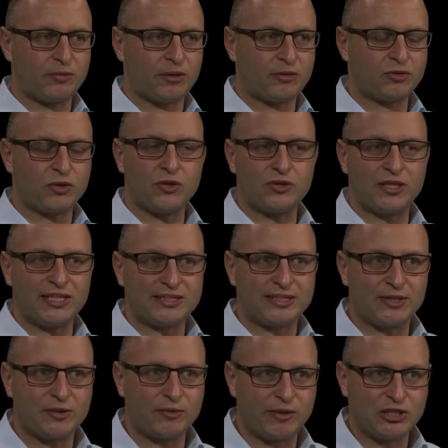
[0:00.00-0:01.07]
uh,
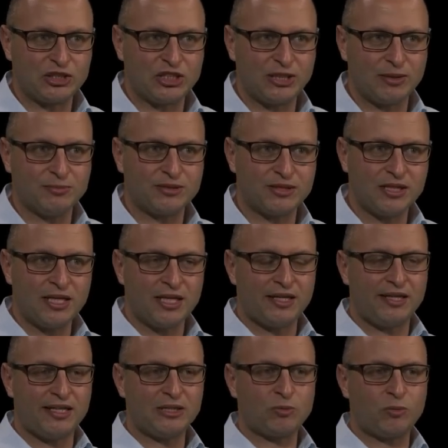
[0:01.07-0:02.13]
totalitarian regimes.
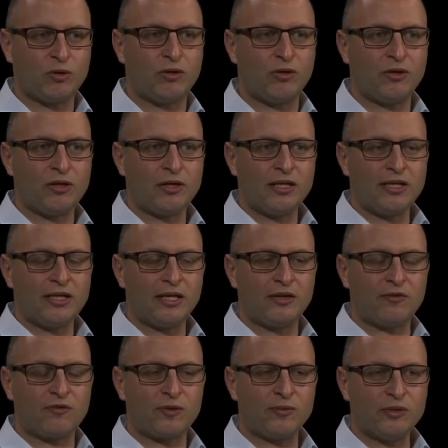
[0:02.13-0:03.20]
These were uh,
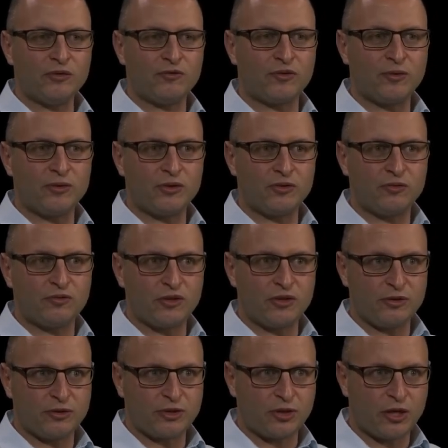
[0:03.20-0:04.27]
from the from the from
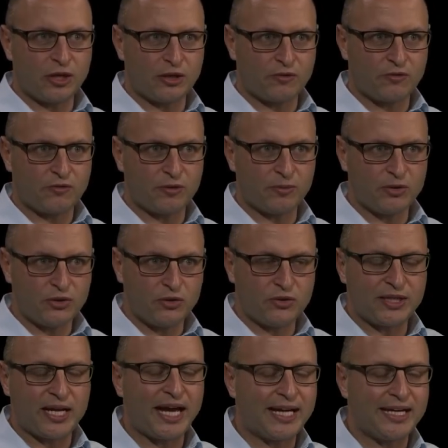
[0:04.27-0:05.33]
the uh, from the
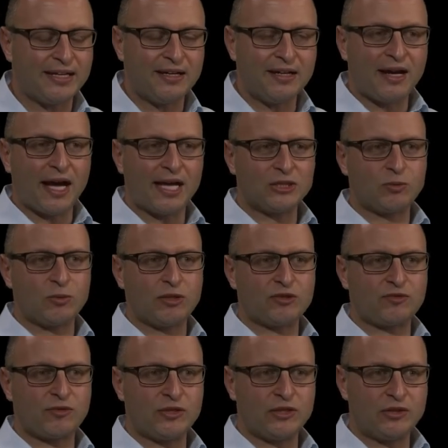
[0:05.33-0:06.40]
UK as well as
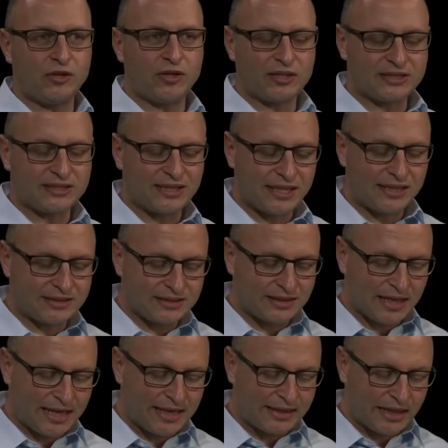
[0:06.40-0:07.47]
from the United States.
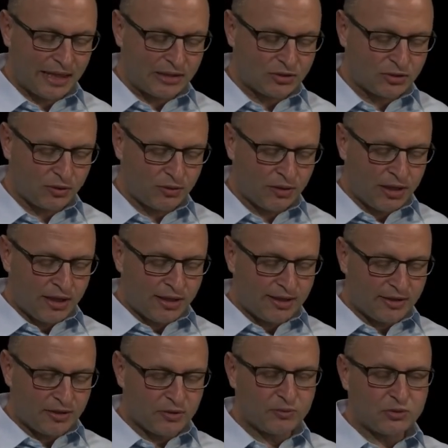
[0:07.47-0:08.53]
And and so th-
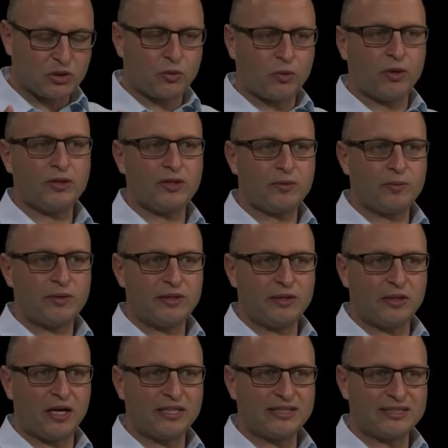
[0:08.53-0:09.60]
there was a quote that
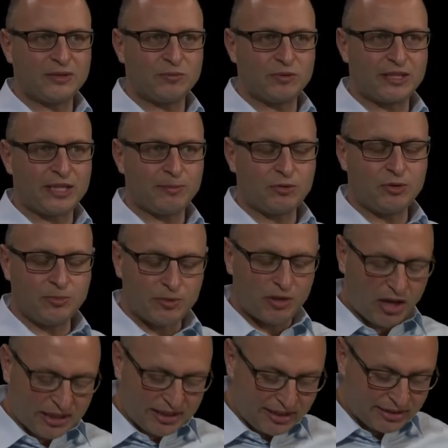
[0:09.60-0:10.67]
we I said with Cameron Newman.
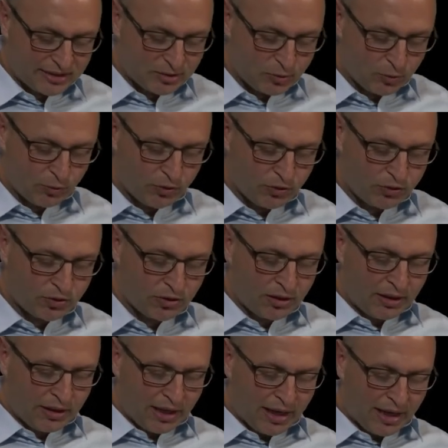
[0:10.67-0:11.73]
I think it's still worth.
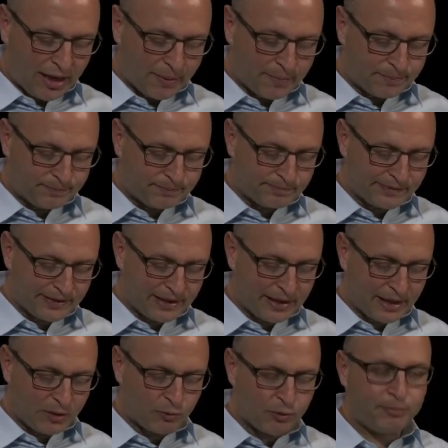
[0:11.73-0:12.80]
Um,
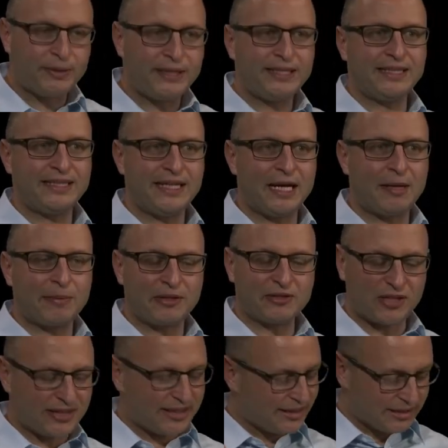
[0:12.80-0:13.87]
uh, repeating now because
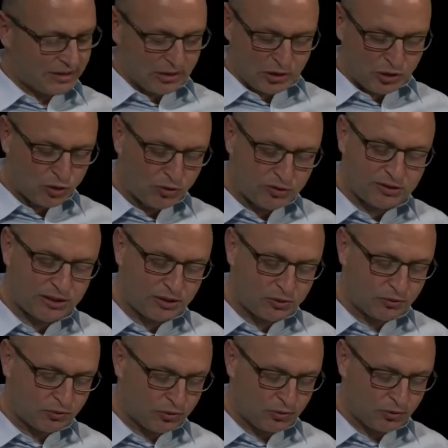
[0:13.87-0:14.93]
I think this is so
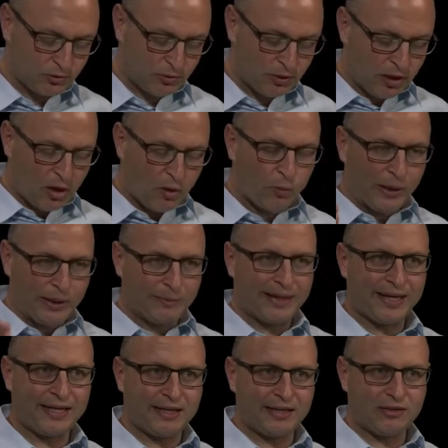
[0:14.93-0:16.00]
central to where we're
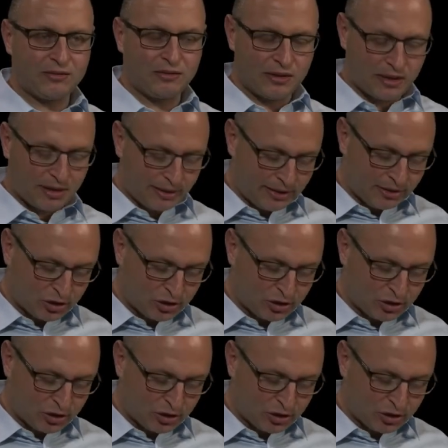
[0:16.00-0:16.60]
headed uh, in